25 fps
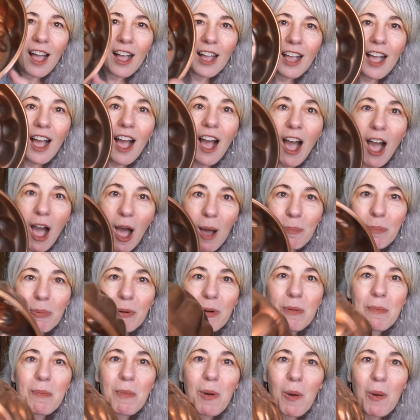
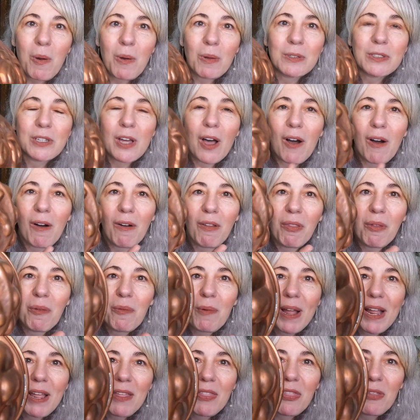copper mold all the
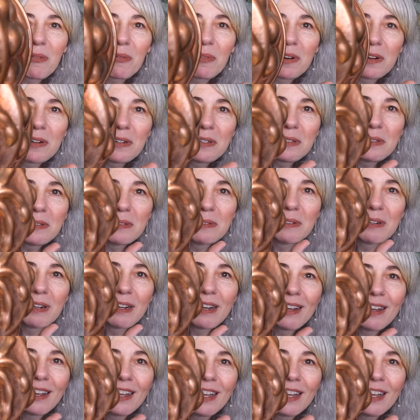way through.